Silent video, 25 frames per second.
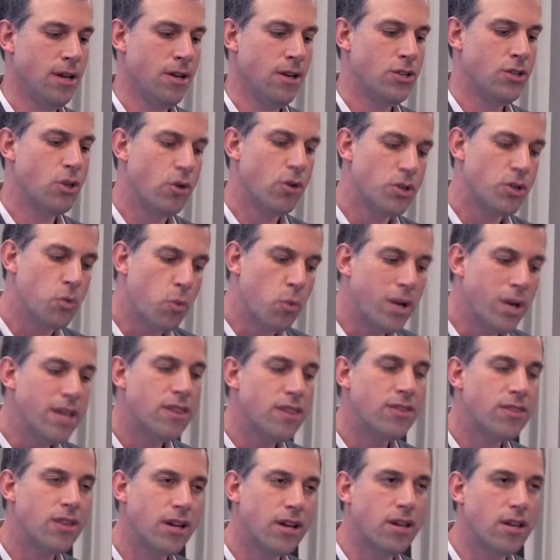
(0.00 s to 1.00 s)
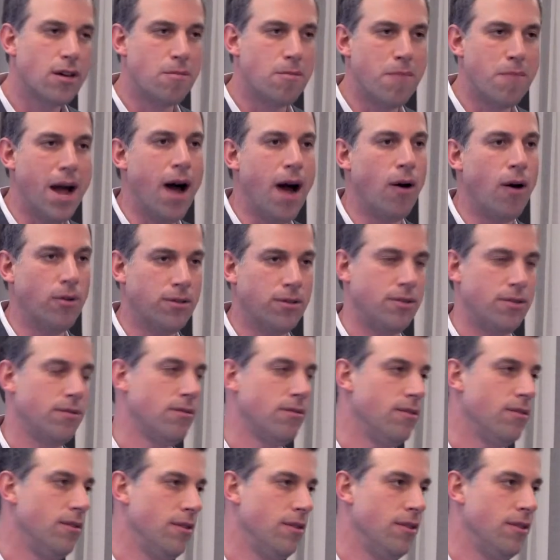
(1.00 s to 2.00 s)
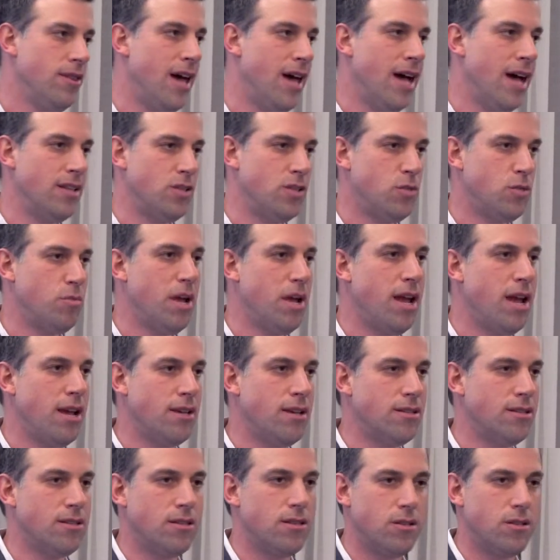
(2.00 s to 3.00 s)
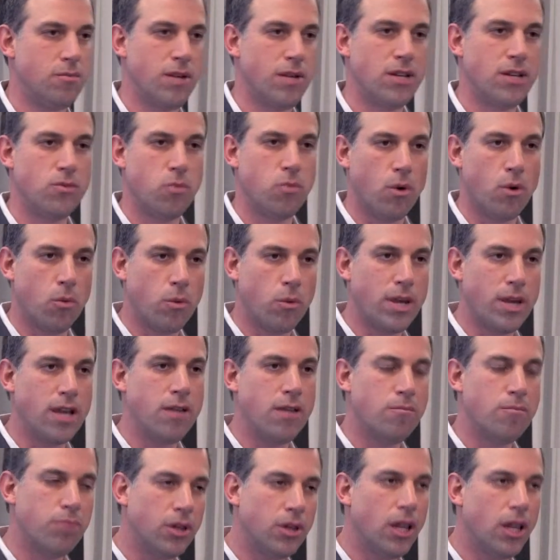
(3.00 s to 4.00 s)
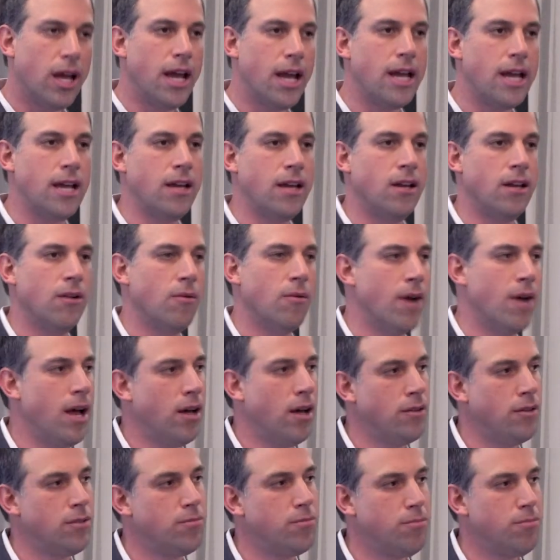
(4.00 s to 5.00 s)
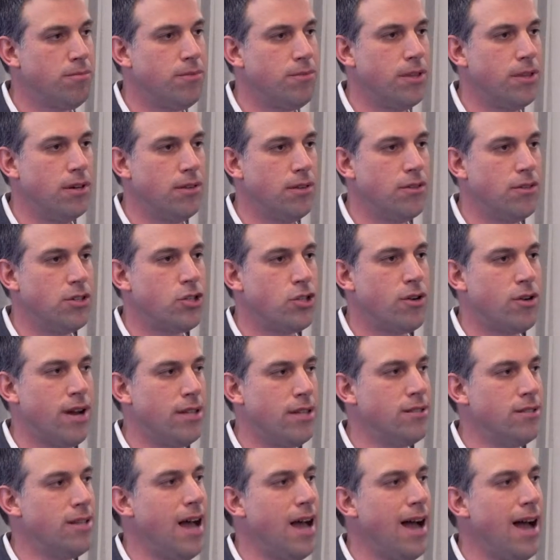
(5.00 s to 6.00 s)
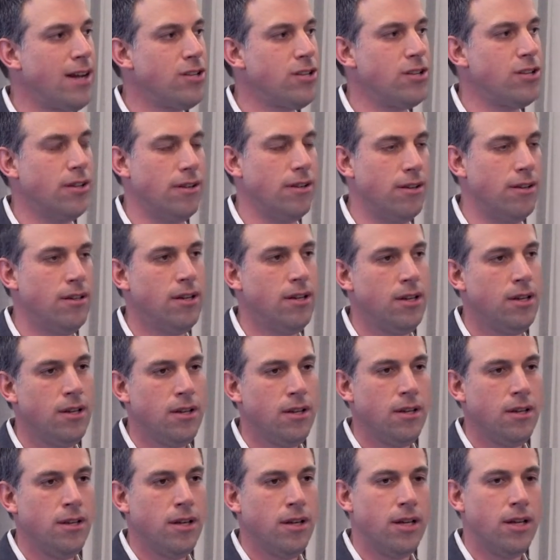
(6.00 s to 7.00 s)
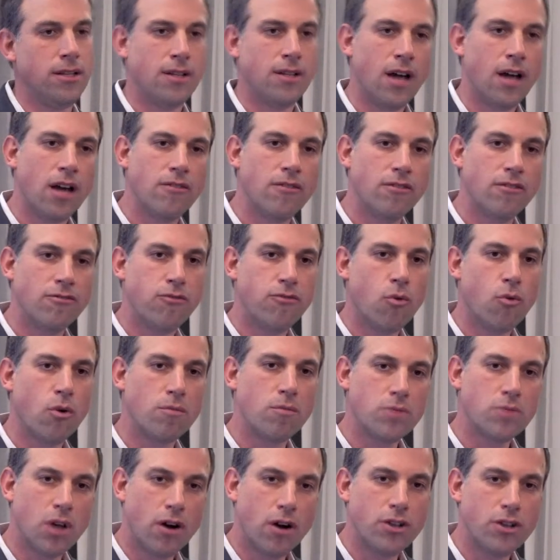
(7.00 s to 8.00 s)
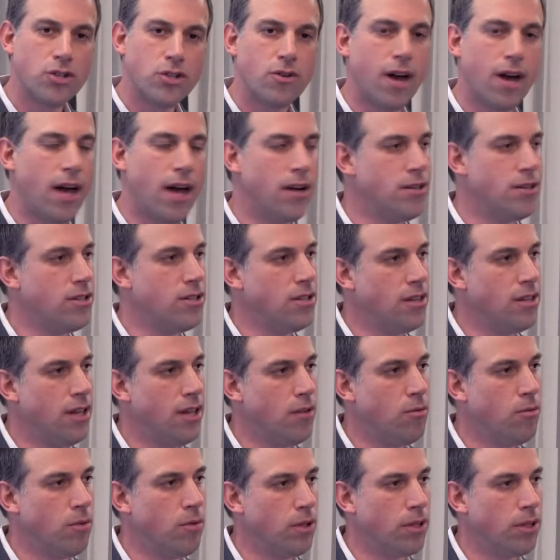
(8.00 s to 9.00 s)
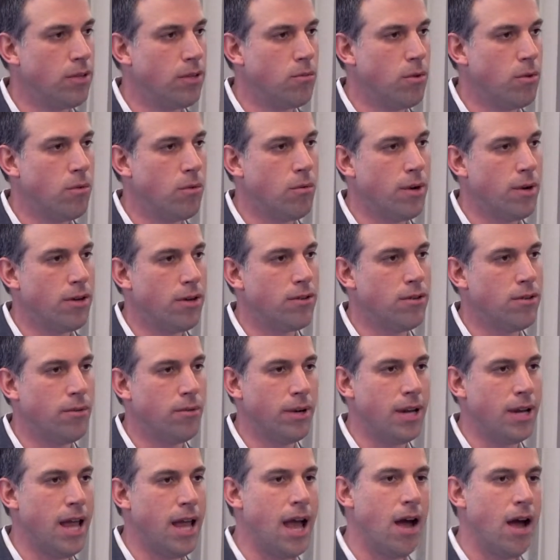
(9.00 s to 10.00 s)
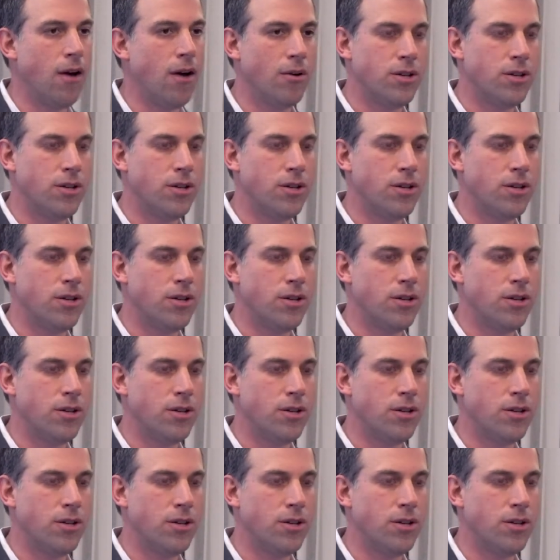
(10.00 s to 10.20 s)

So as we think about that space, the space where we play in around the transaction, it kind of informs our strategy that really what we're doing now